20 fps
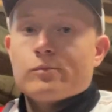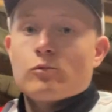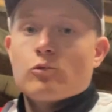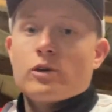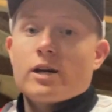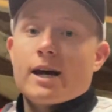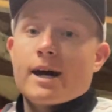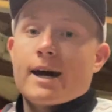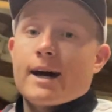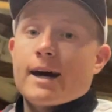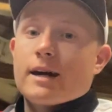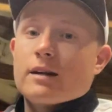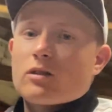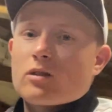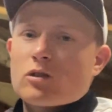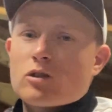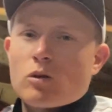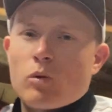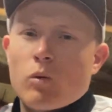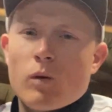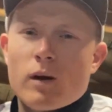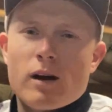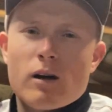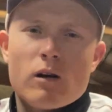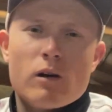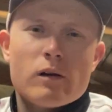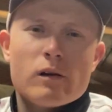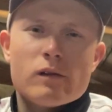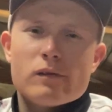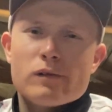We had
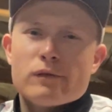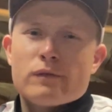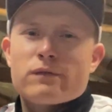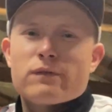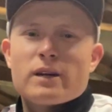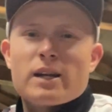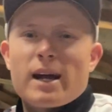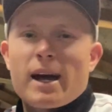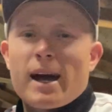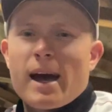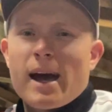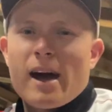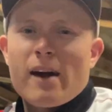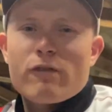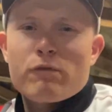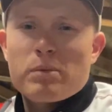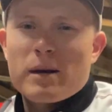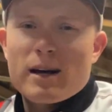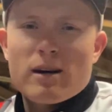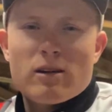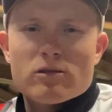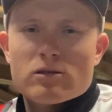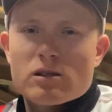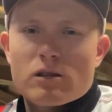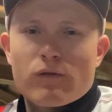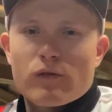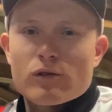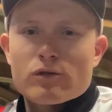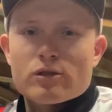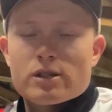12 and a half pounds the
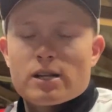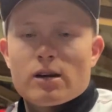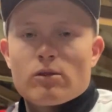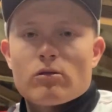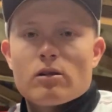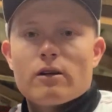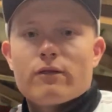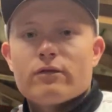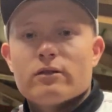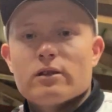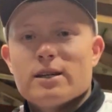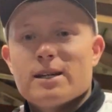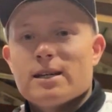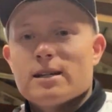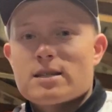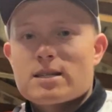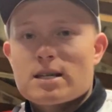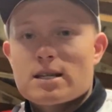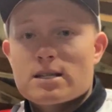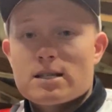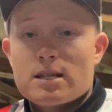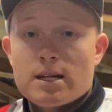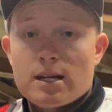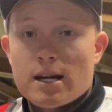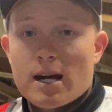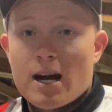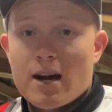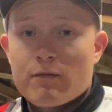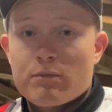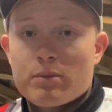first day, roughly, and 16
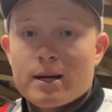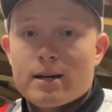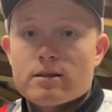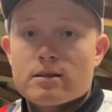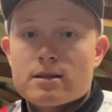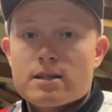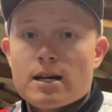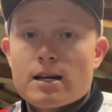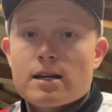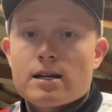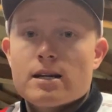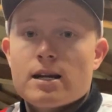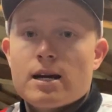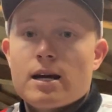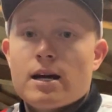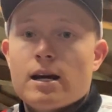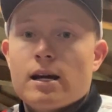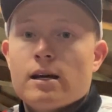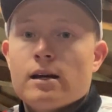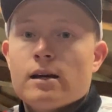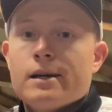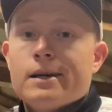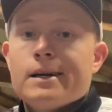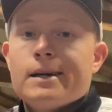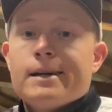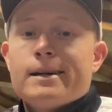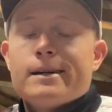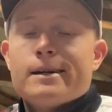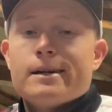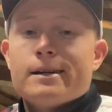and a half pounds the second day.
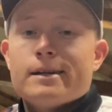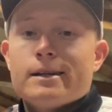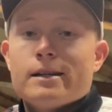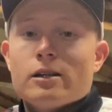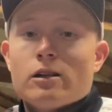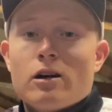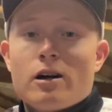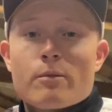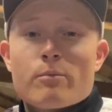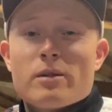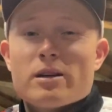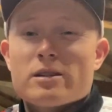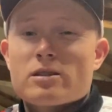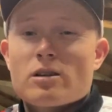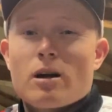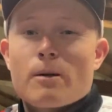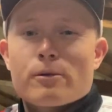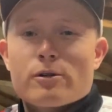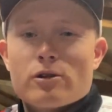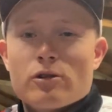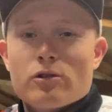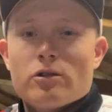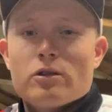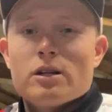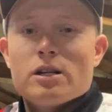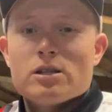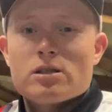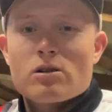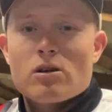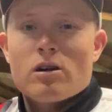A lot of missed
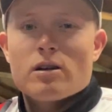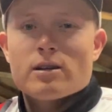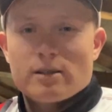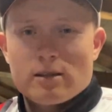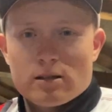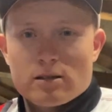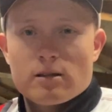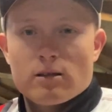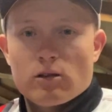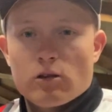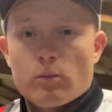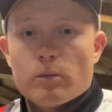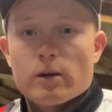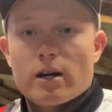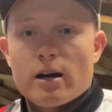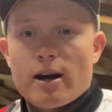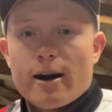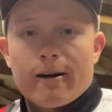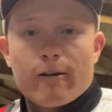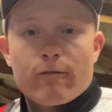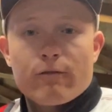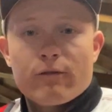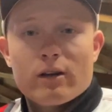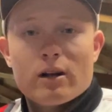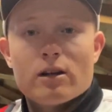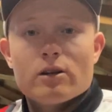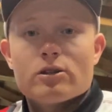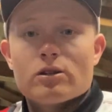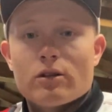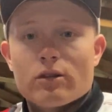opportunities cost us a little bit higher
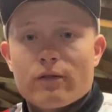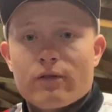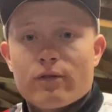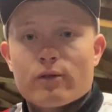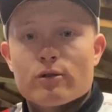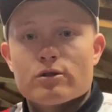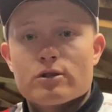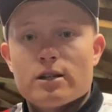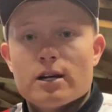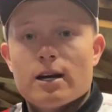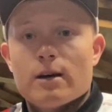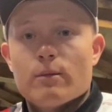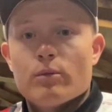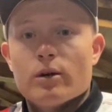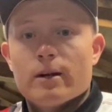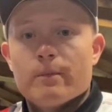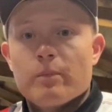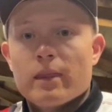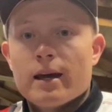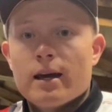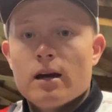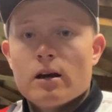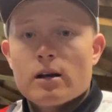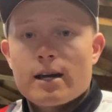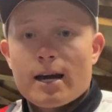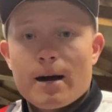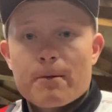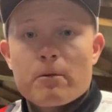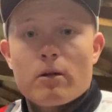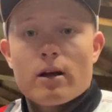finish on the first day, but
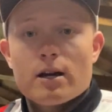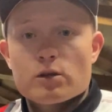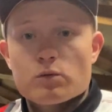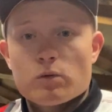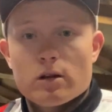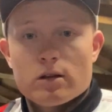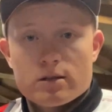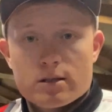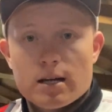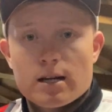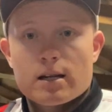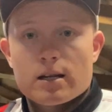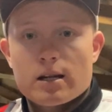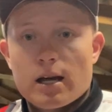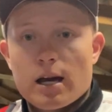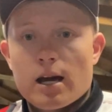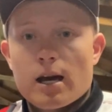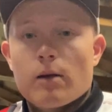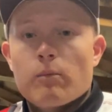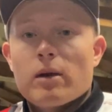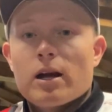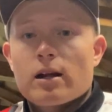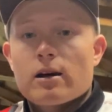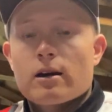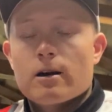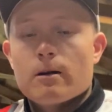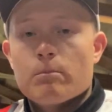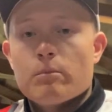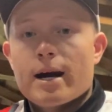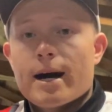capitalized well the second day, made a
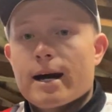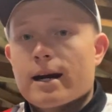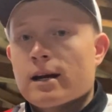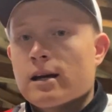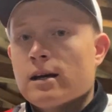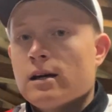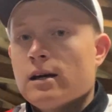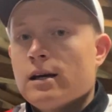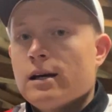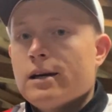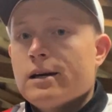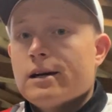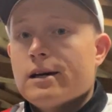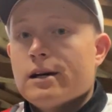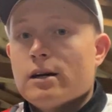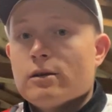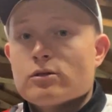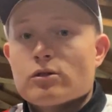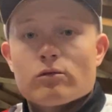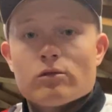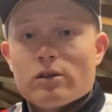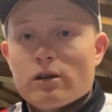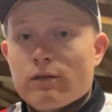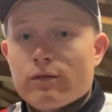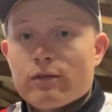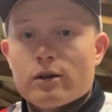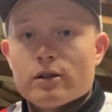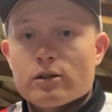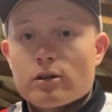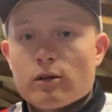comeback. It was a really
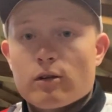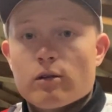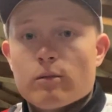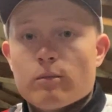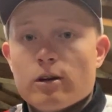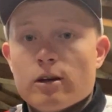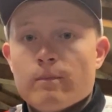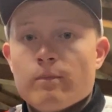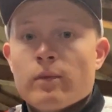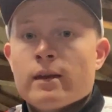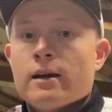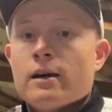fun tournament.